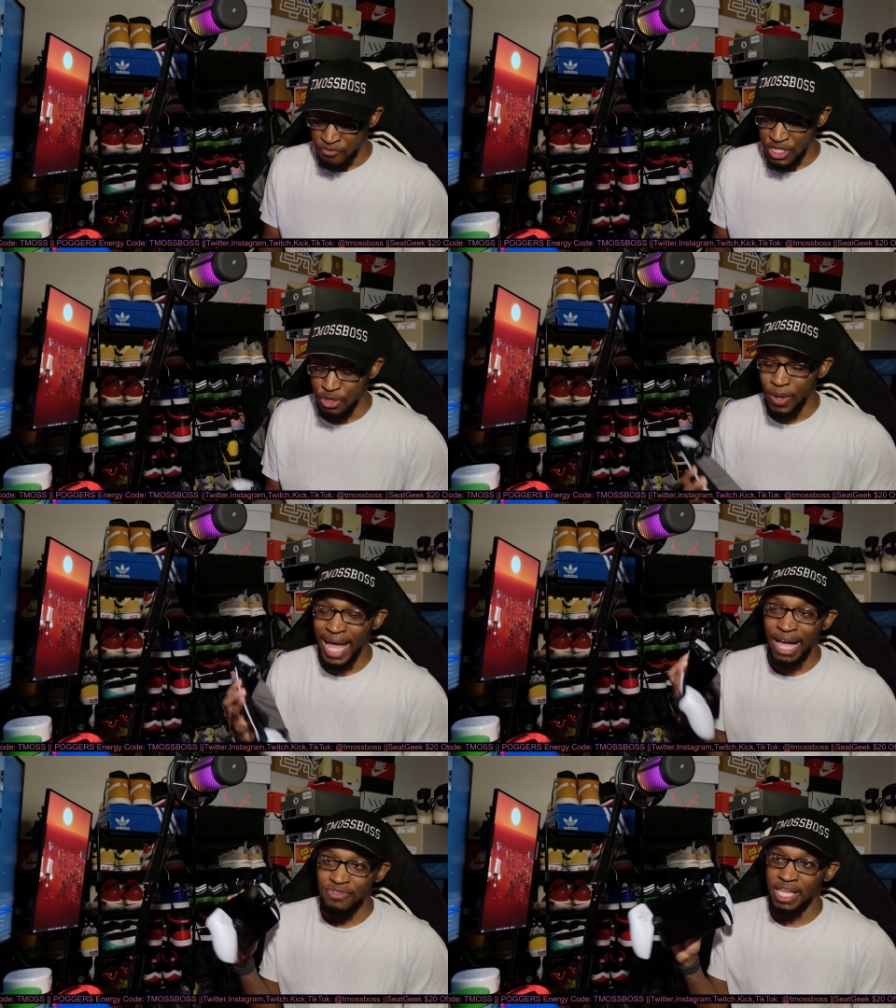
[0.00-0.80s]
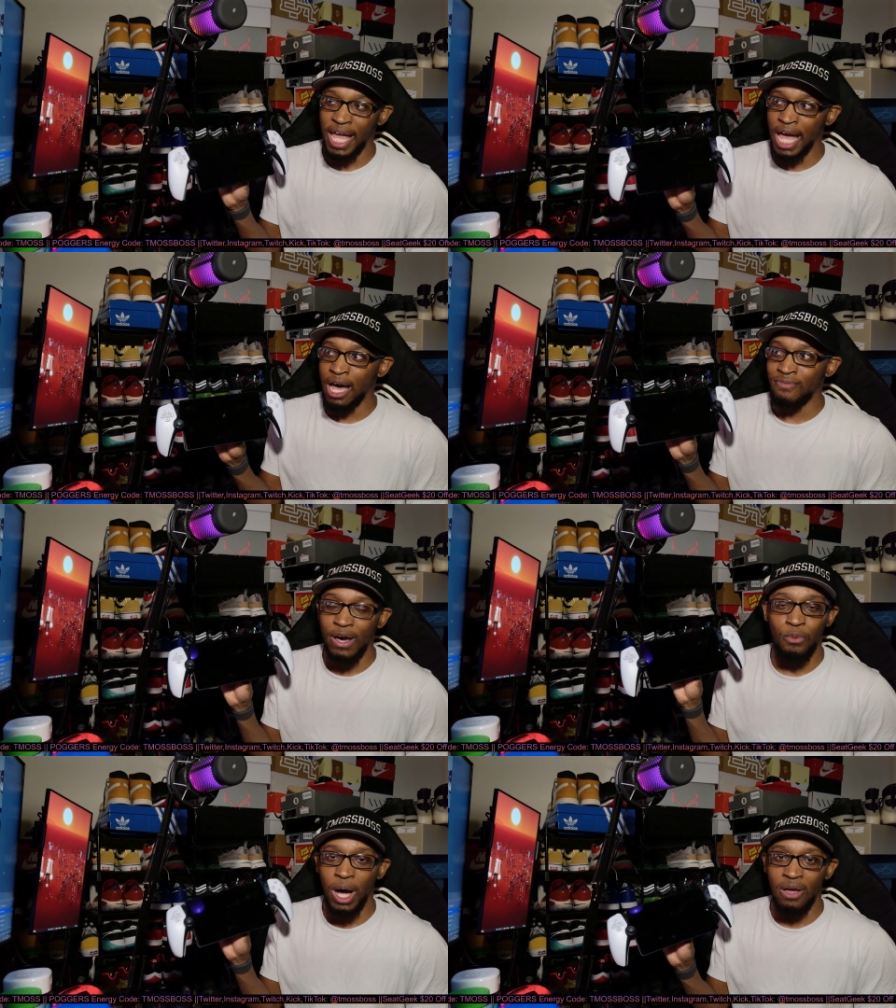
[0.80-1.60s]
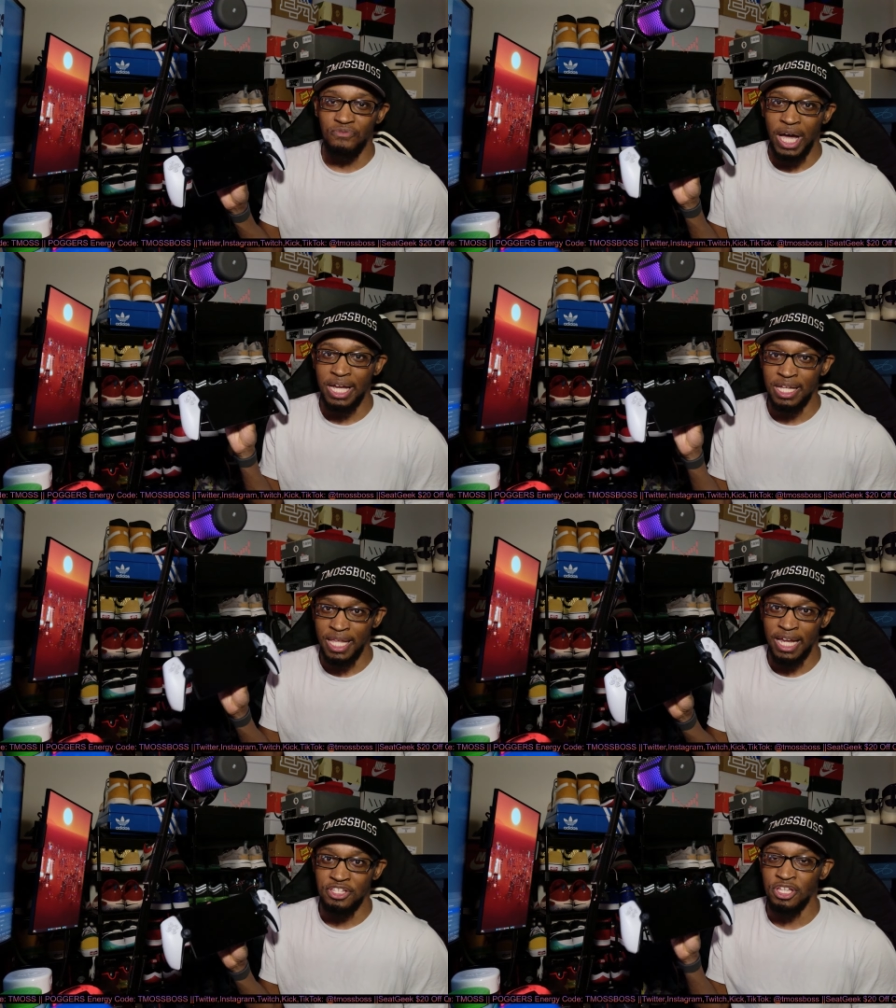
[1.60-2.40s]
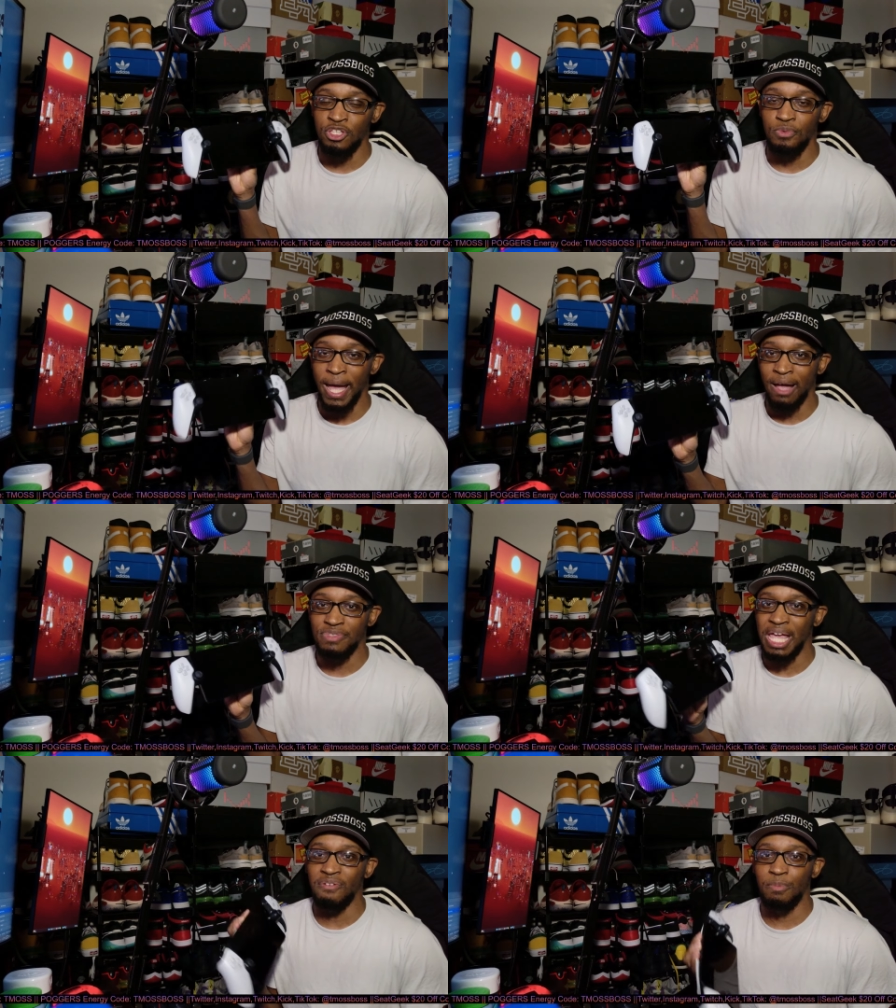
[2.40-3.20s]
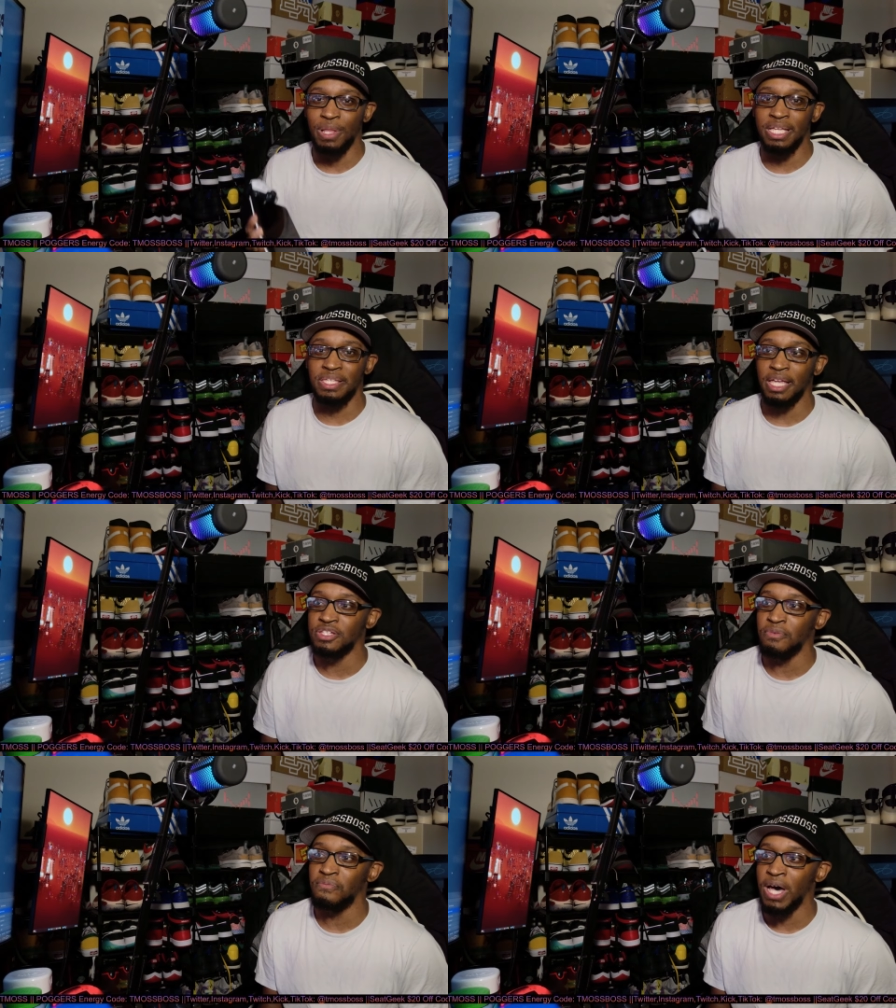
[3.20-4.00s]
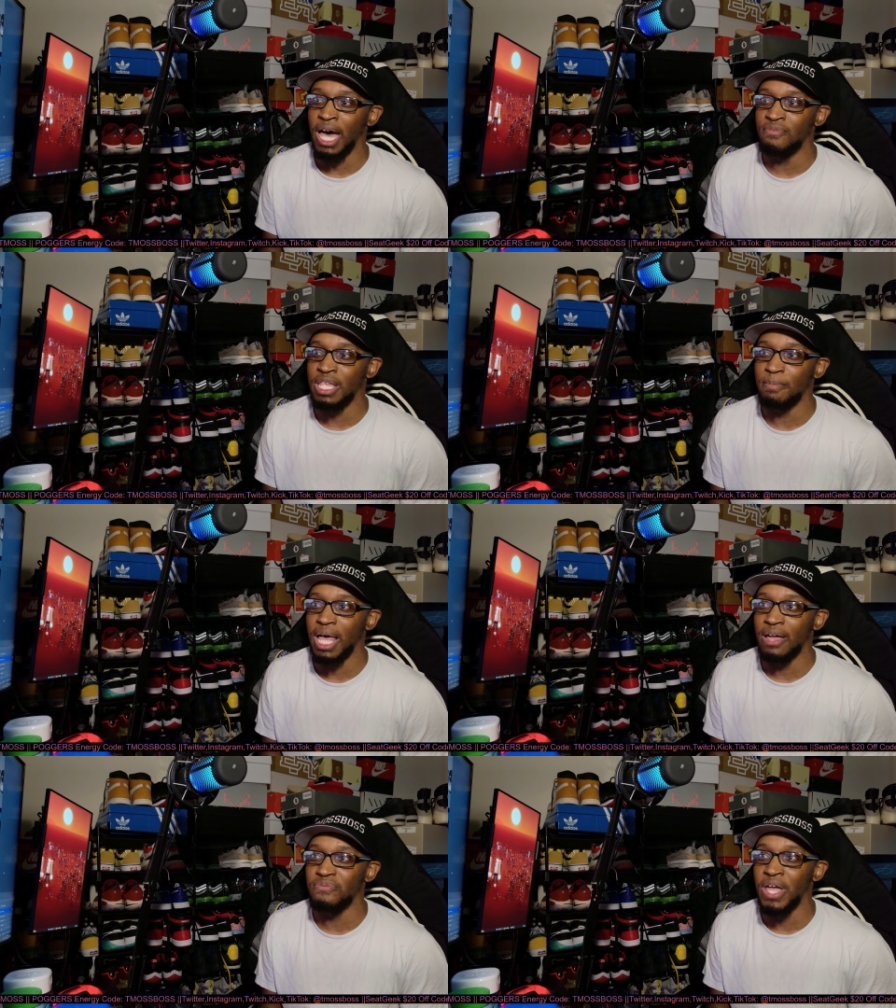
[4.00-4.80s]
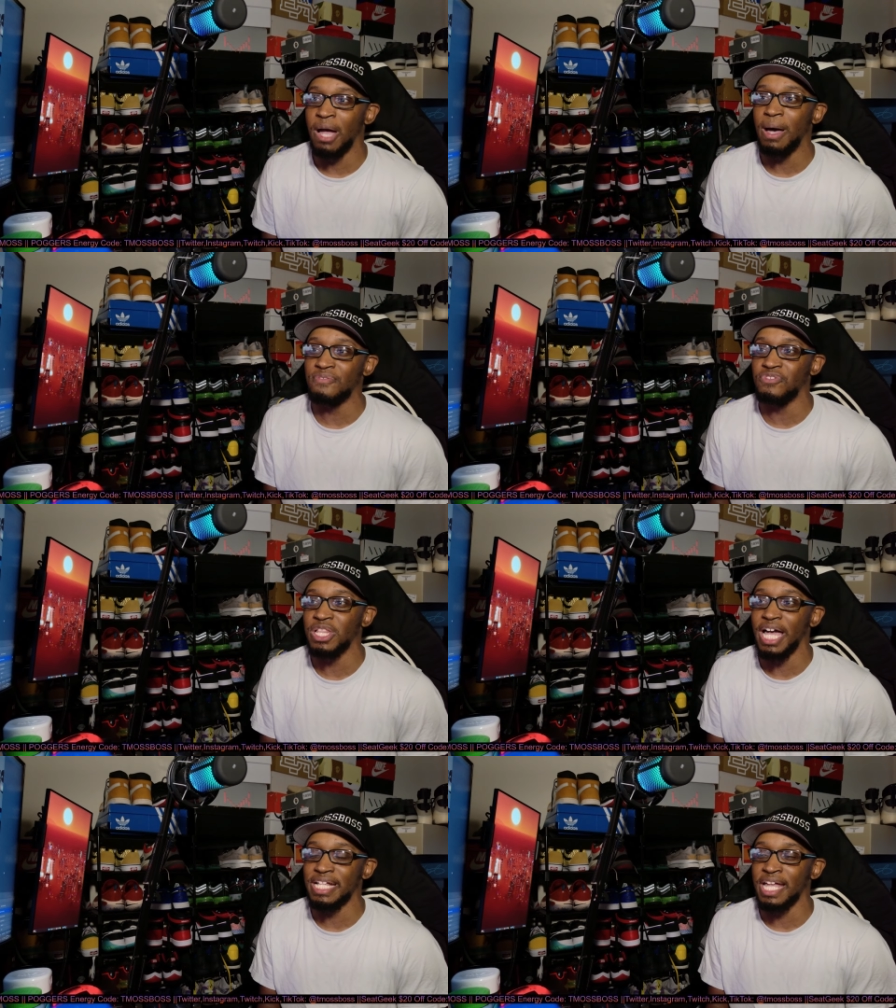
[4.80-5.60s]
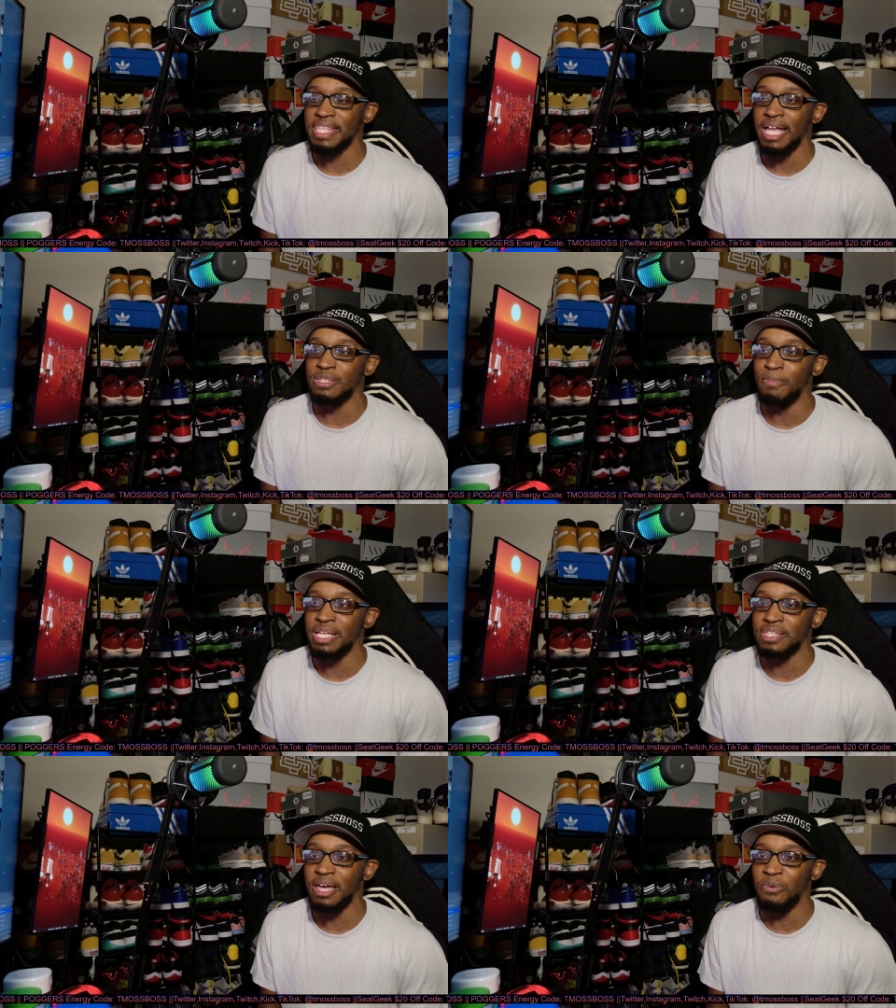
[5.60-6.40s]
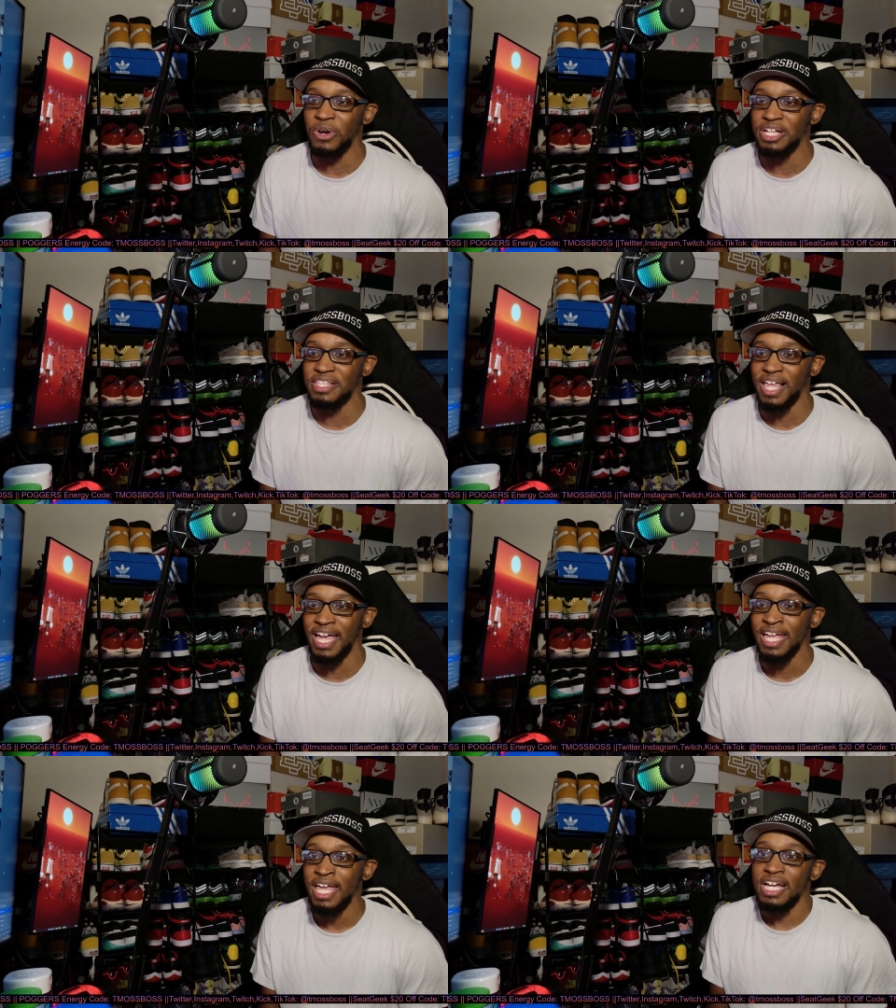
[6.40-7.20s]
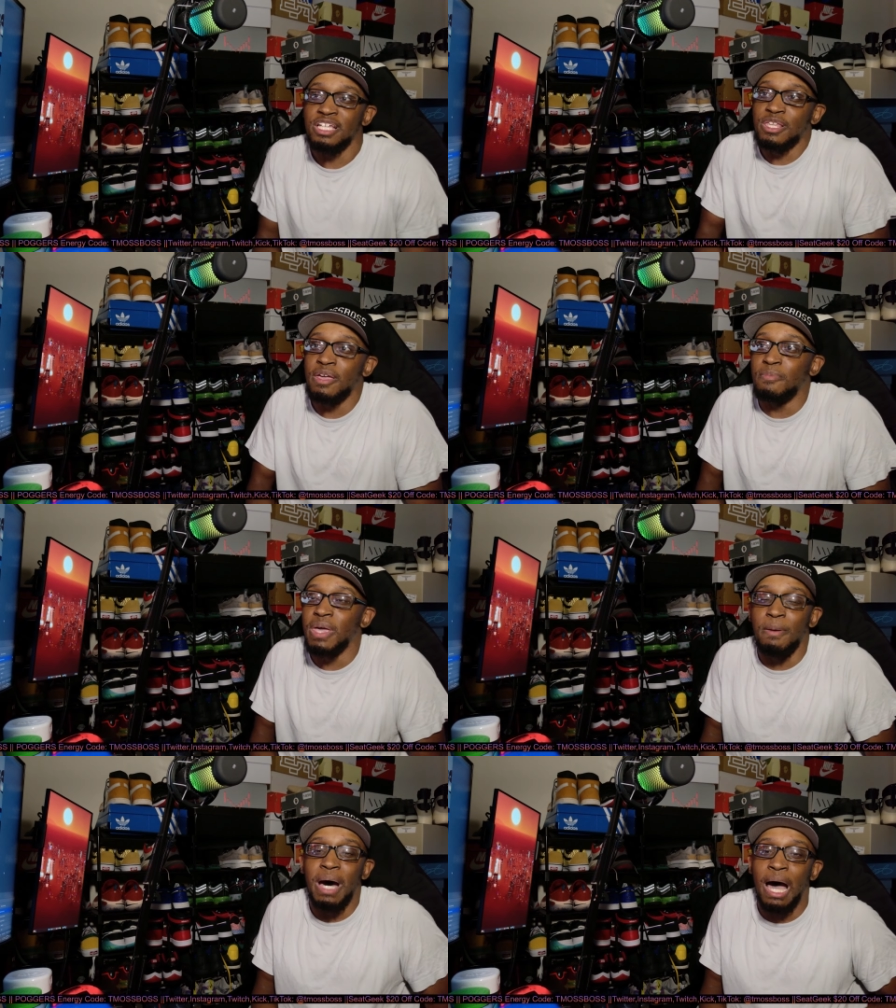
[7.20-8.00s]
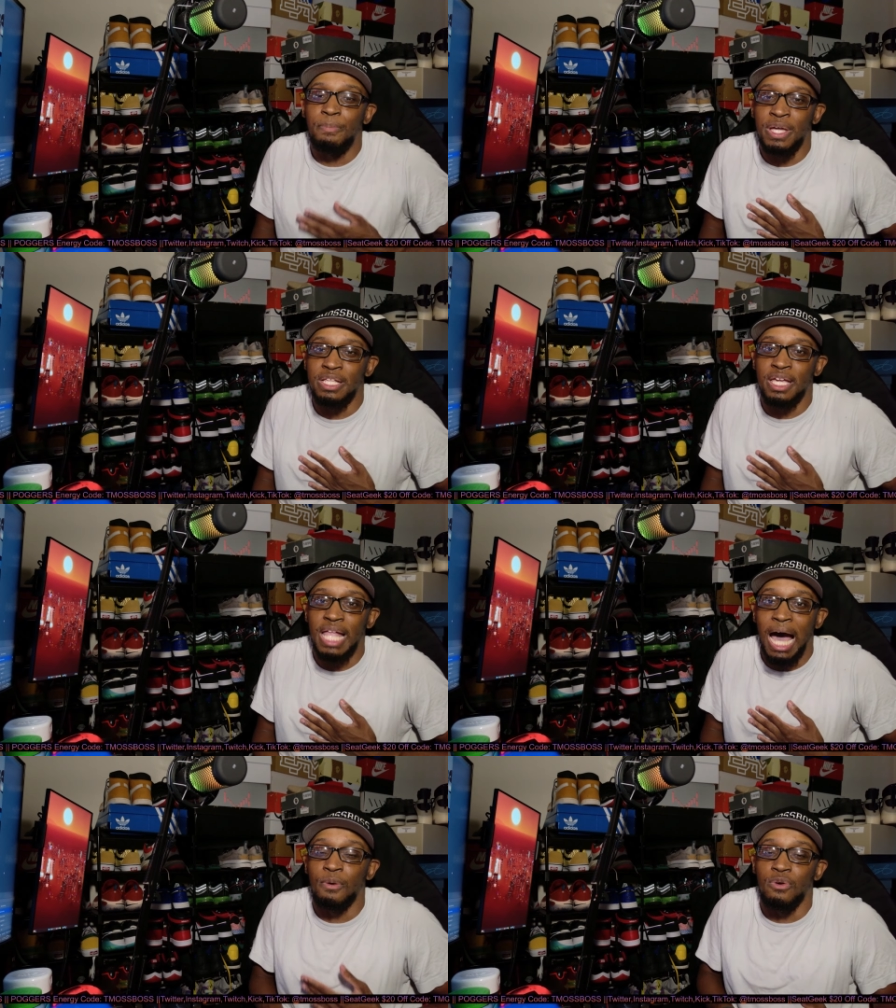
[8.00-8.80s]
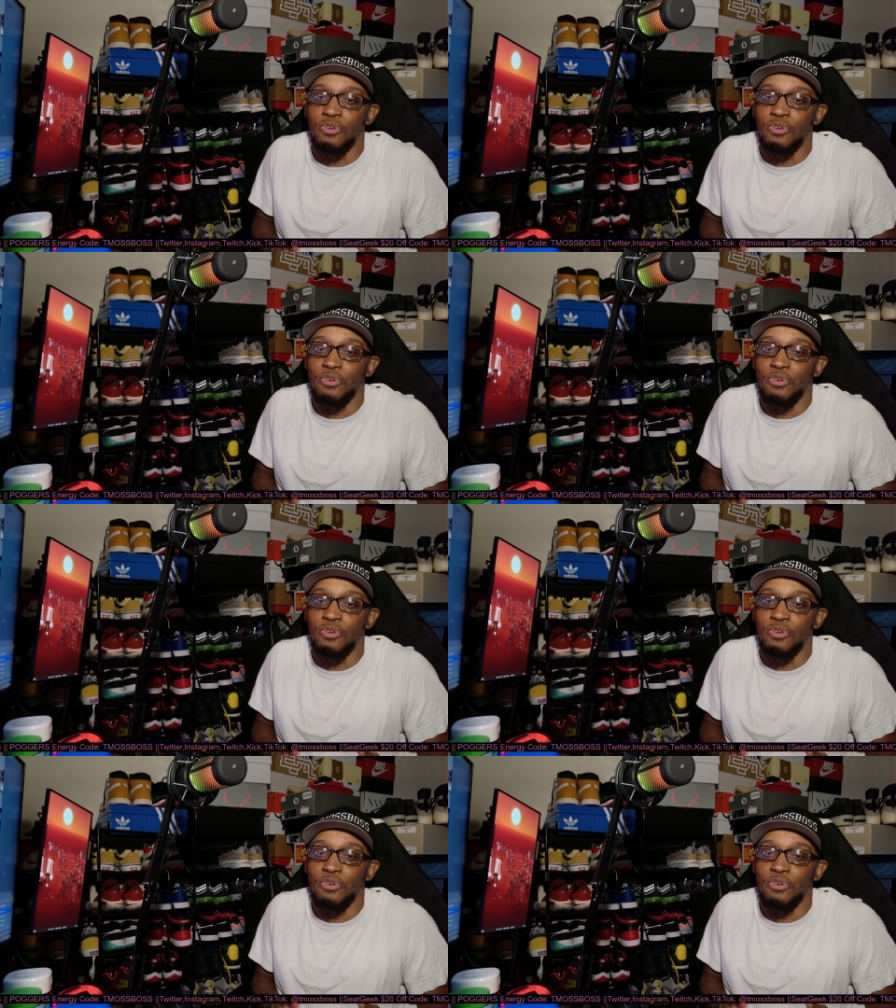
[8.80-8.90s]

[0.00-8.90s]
You have to have a Wi-Fi connection. You have to have a PlayStation 5. And I'm like, fam, I feel like that's messed up where it's like, because in my opinion, I would